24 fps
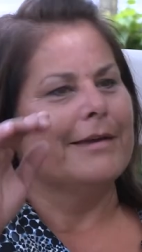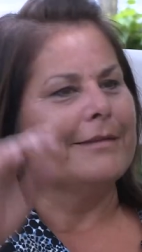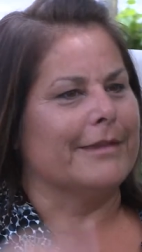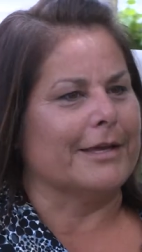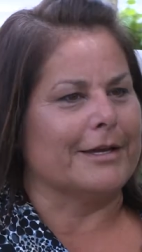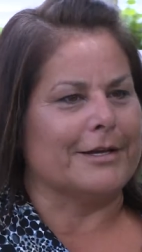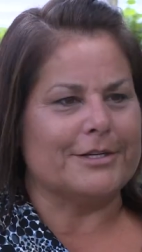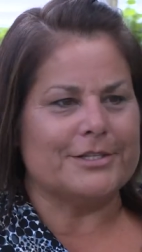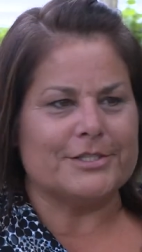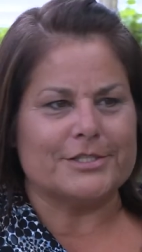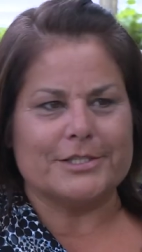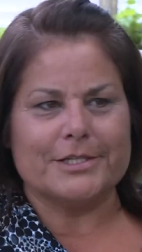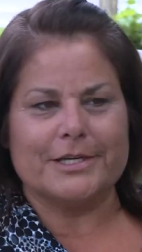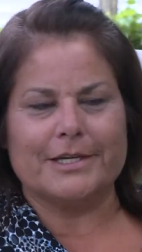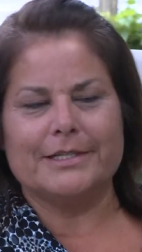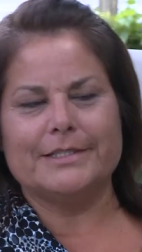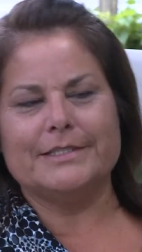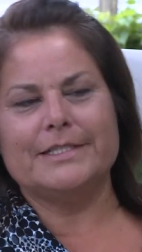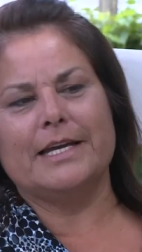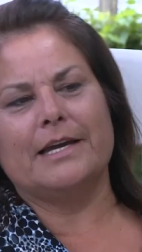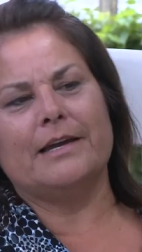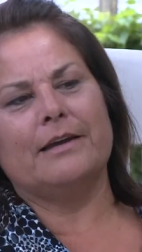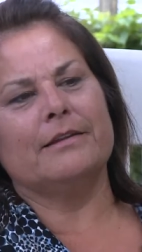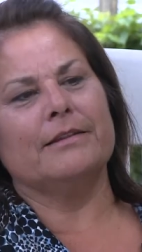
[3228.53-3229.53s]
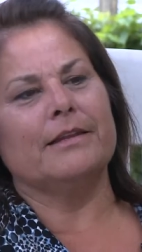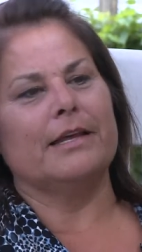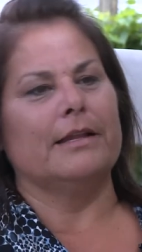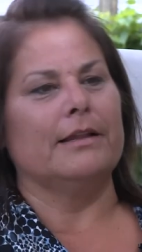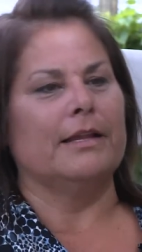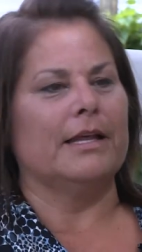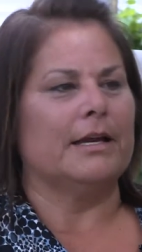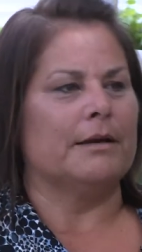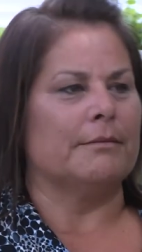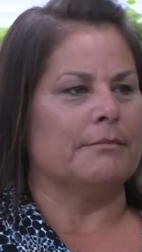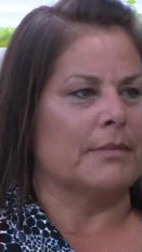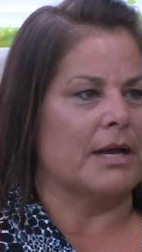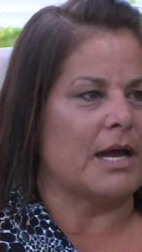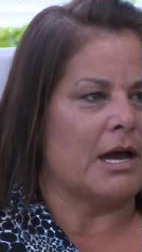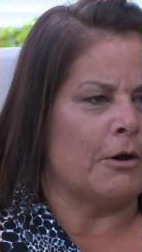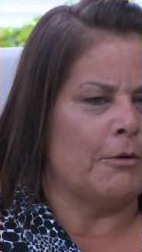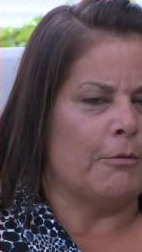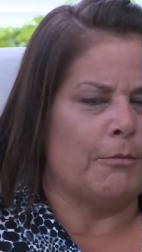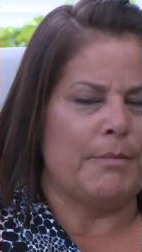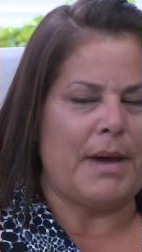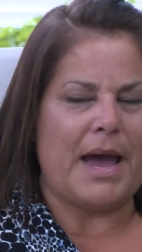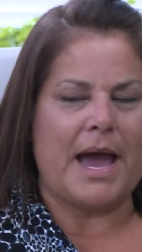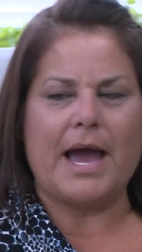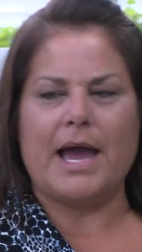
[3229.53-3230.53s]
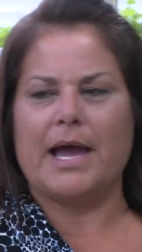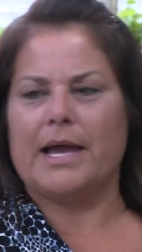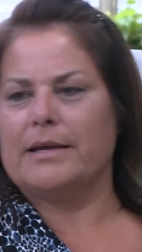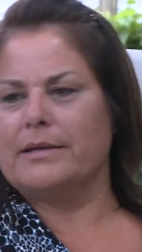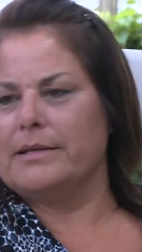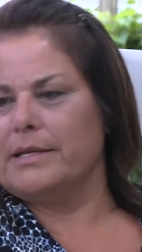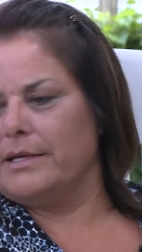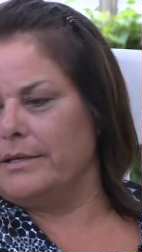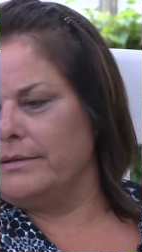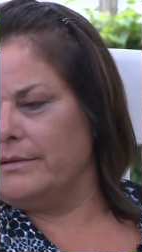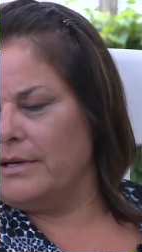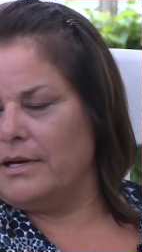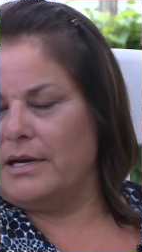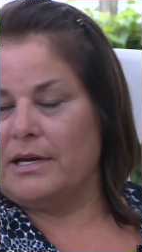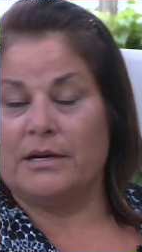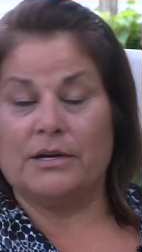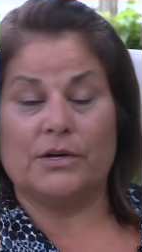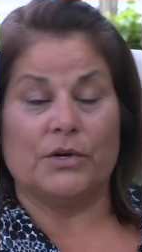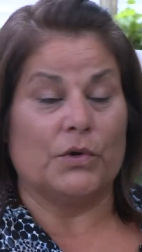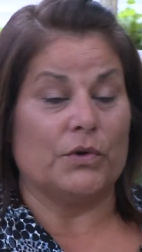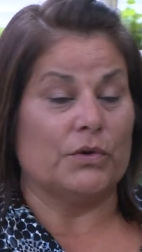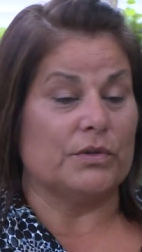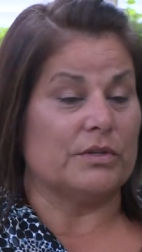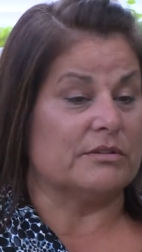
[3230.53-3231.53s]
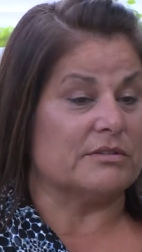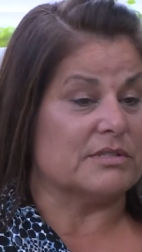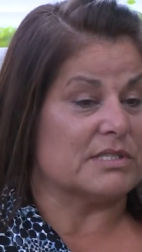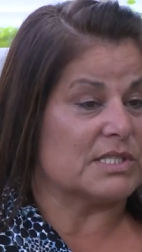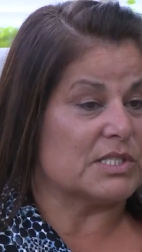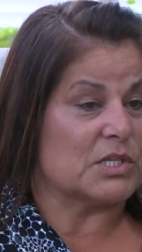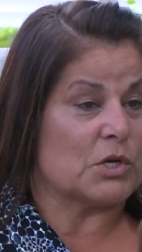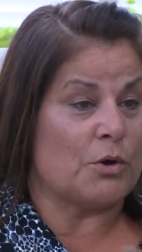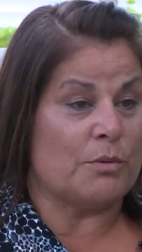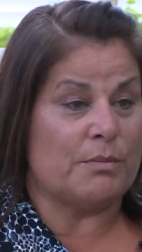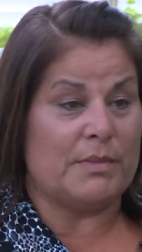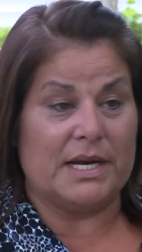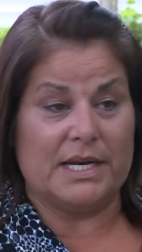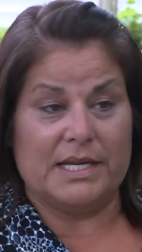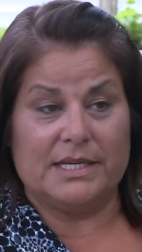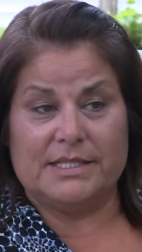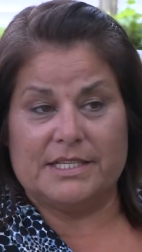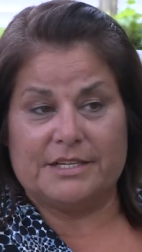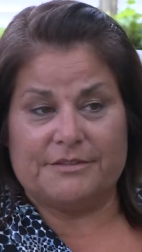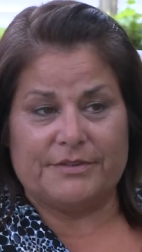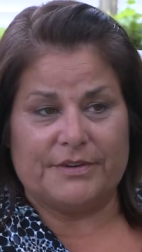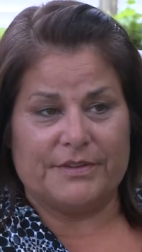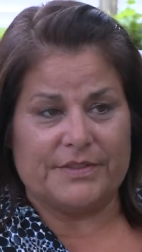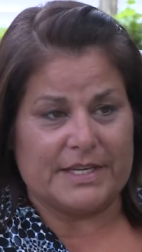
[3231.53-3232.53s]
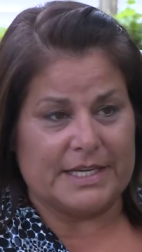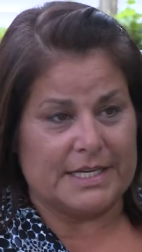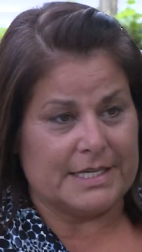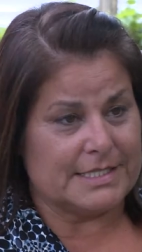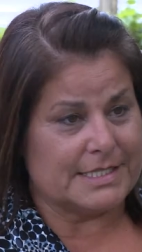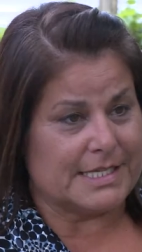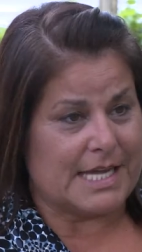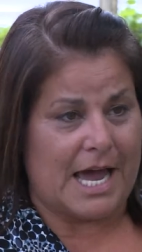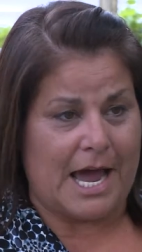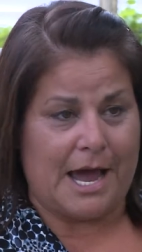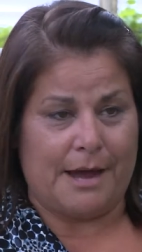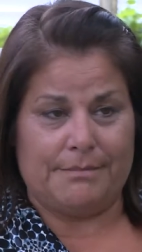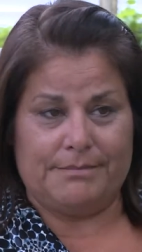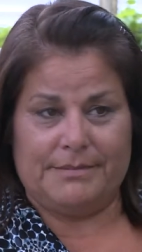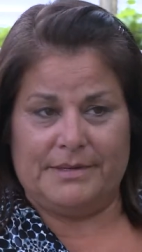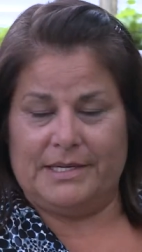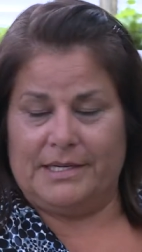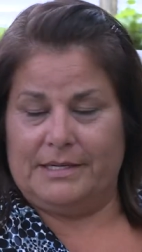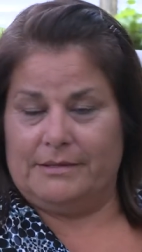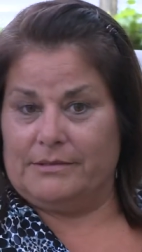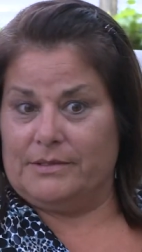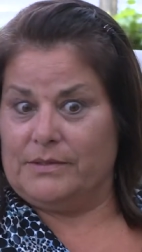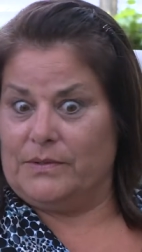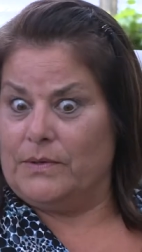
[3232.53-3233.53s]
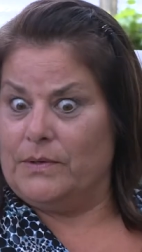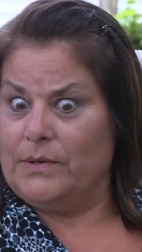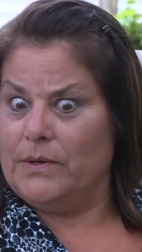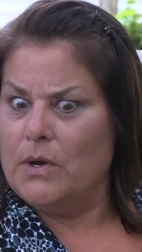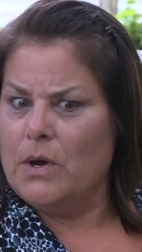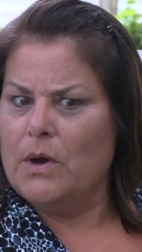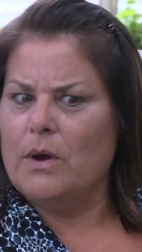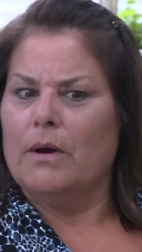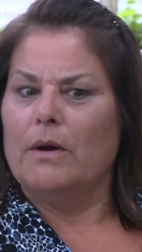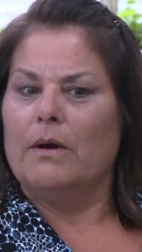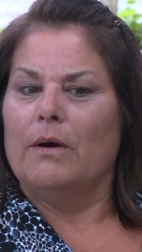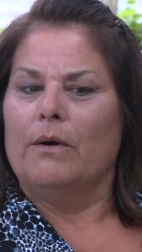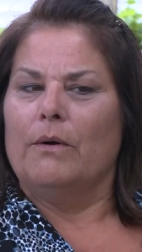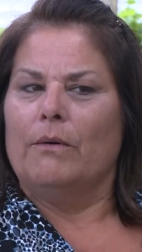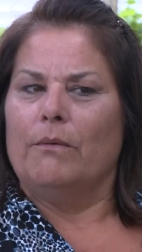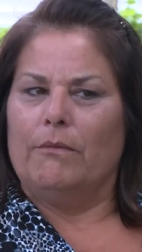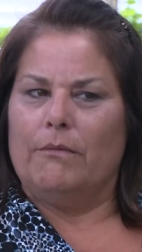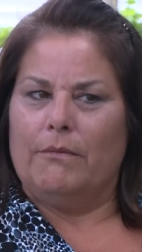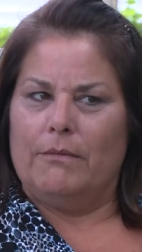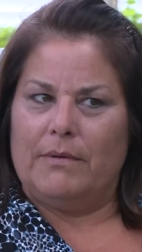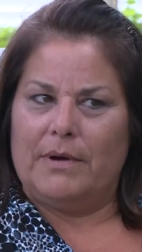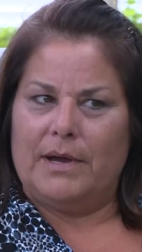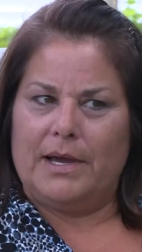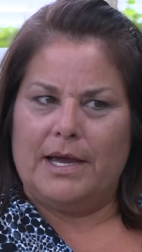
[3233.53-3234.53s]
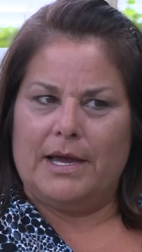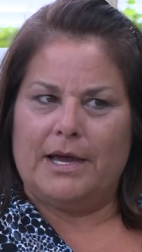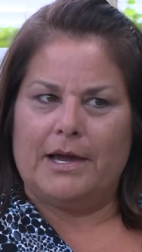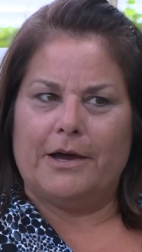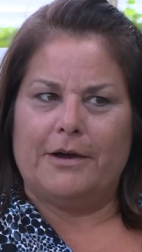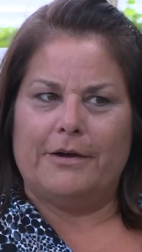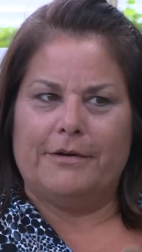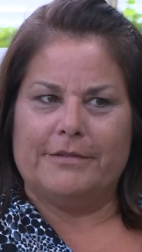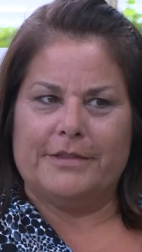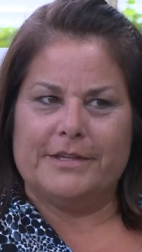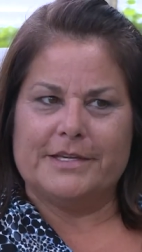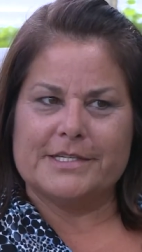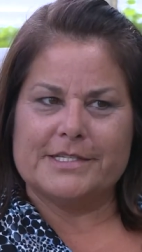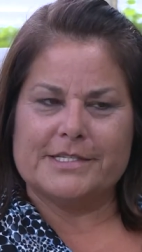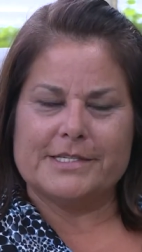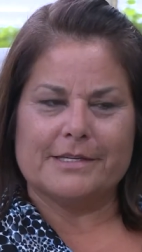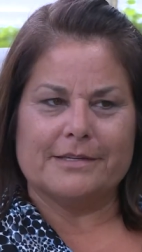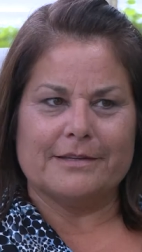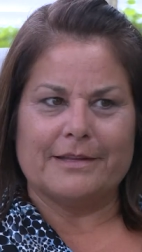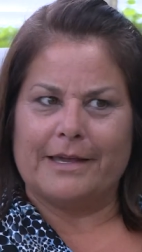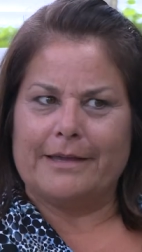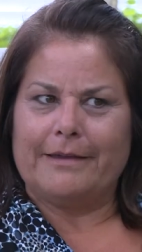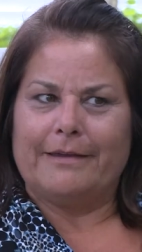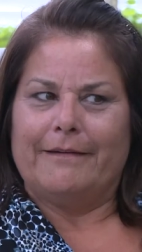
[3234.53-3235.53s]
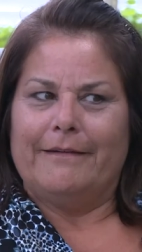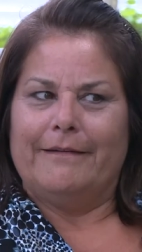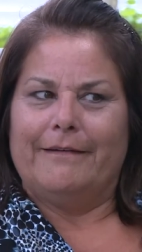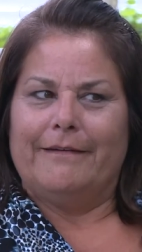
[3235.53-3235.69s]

They got shut down, they let them go back. They, I don't know, there were so many different things happening. They were going, wow, this, like,